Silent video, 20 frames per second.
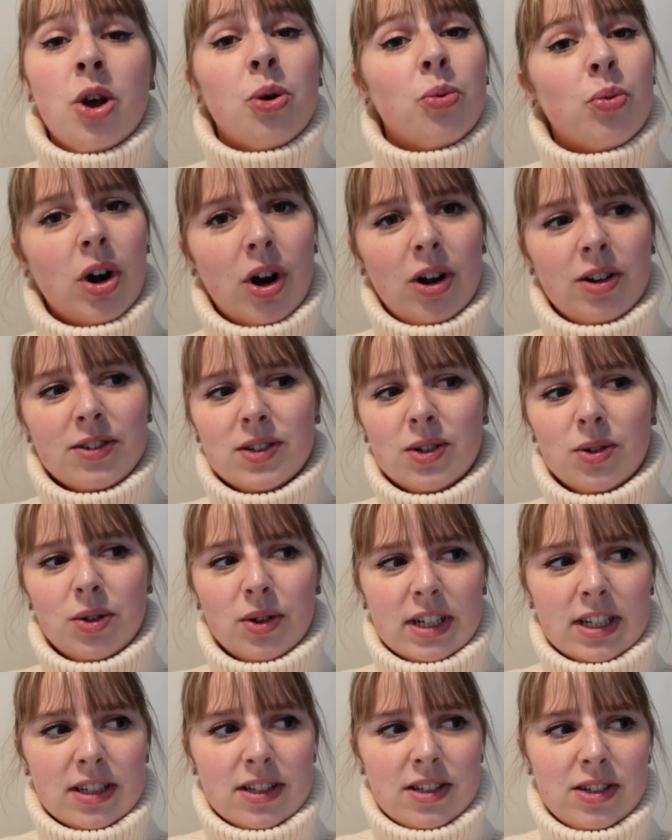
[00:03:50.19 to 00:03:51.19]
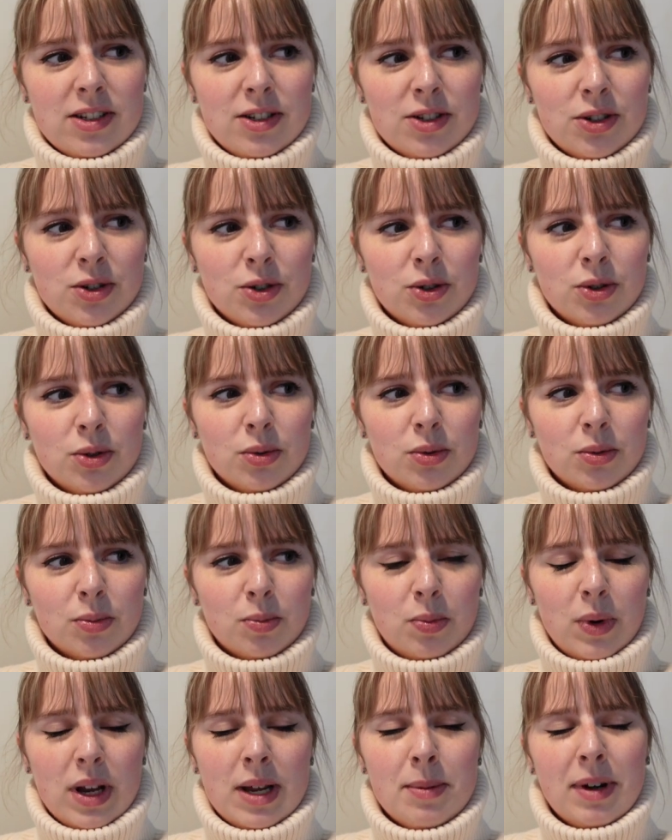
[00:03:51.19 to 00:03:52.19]
We're also going to,
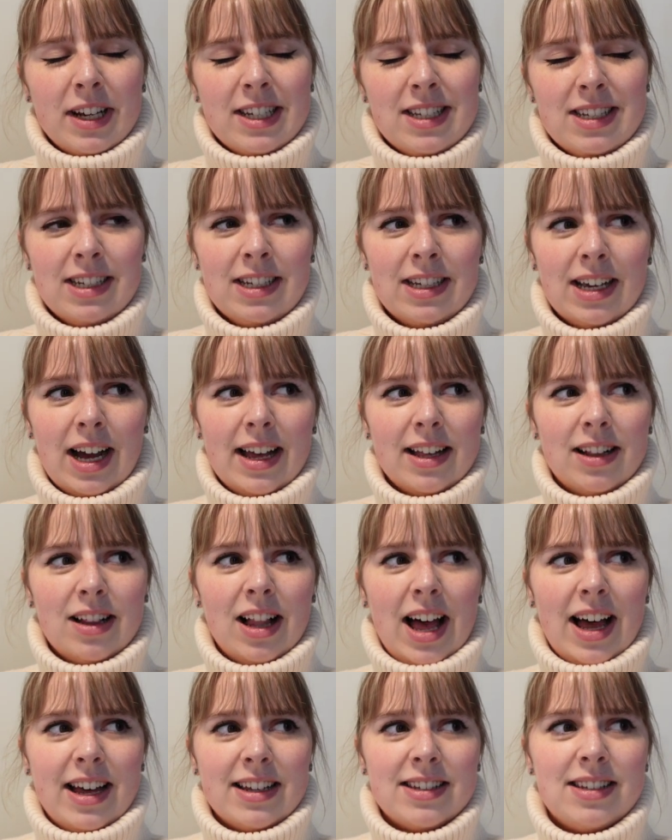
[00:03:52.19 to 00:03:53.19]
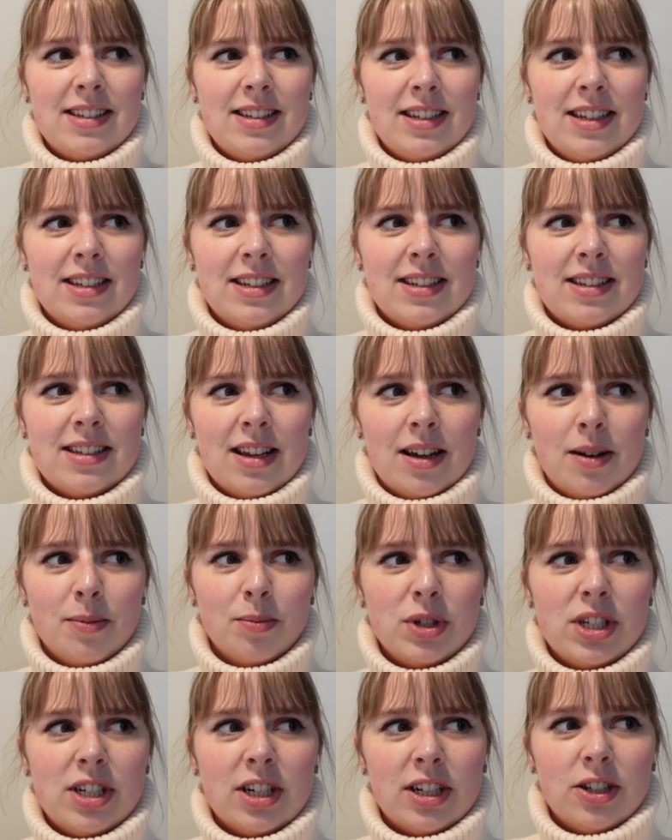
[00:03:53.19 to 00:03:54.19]
in my TEI class, see some
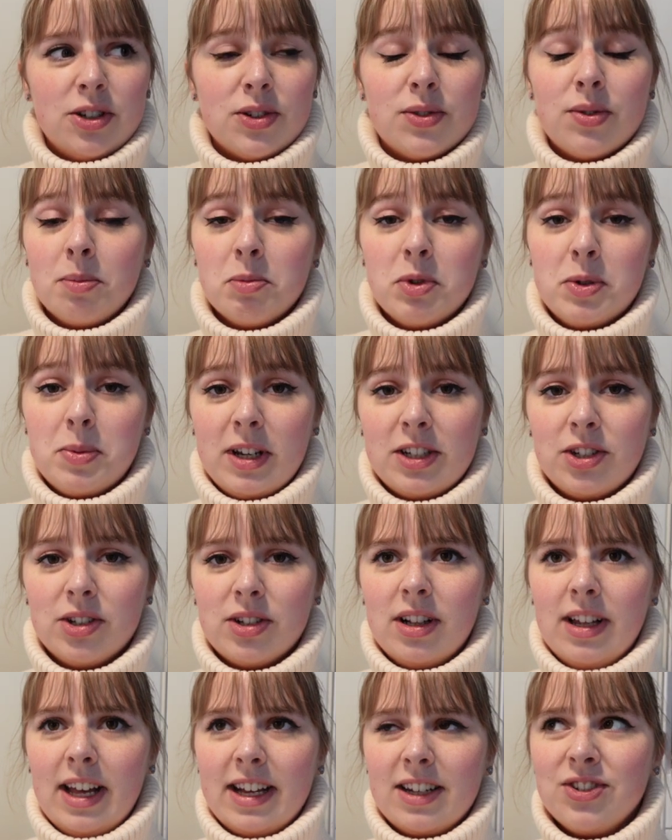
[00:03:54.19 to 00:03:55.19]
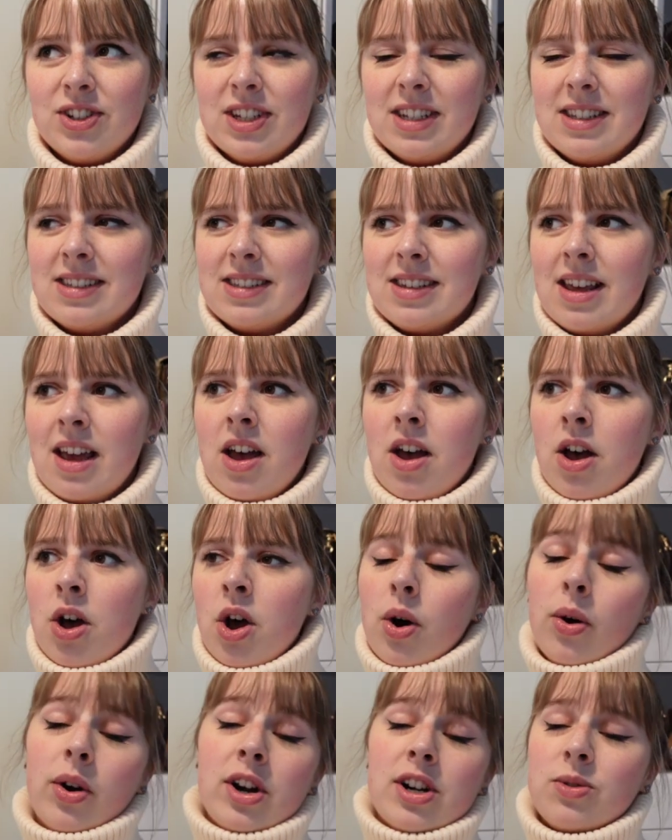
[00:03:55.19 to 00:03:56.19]
materials from the special collections,
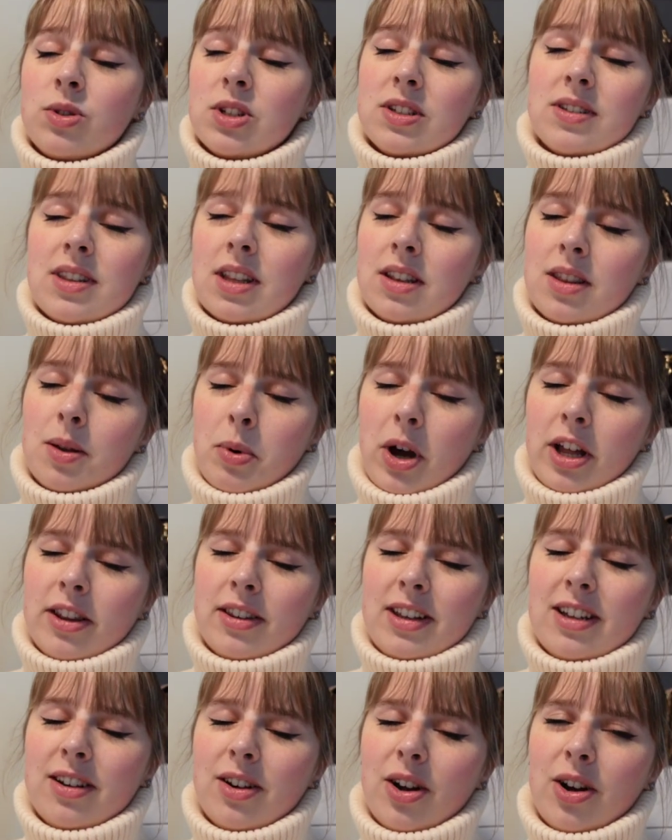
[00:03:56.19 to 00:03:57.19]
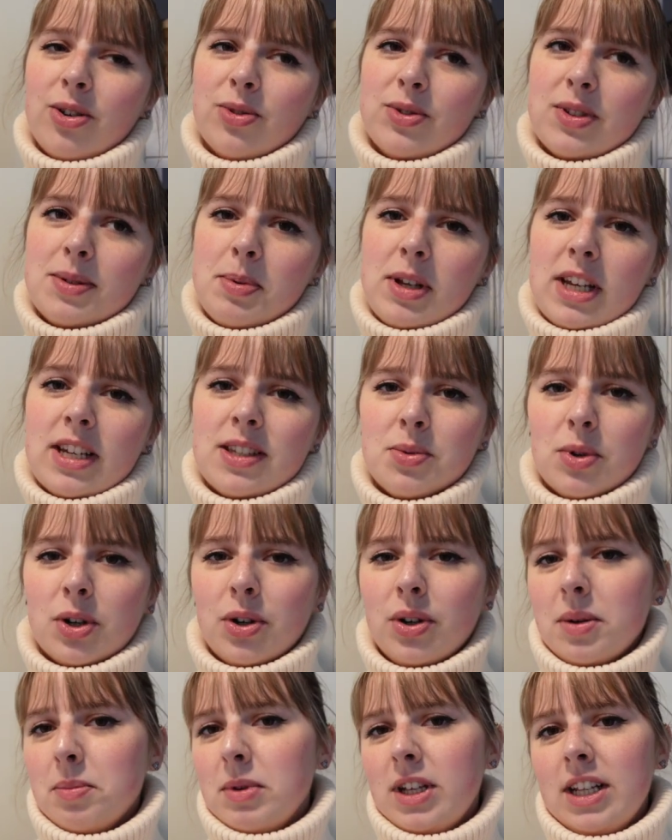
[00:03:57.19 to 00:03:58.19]
or just that the Bodleian owns, because we're
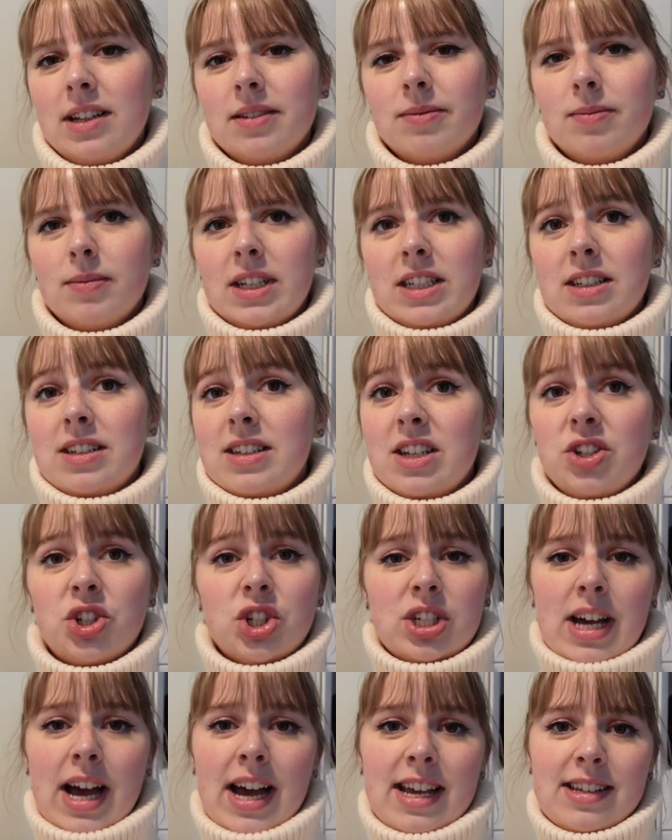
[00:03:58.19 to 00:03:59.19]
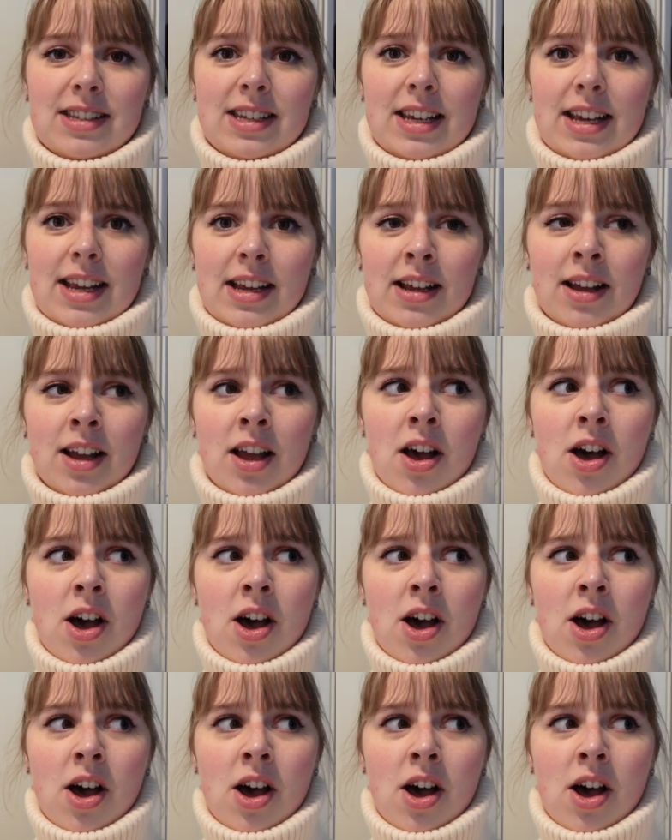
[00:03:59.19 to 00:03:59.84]
going to be digitizing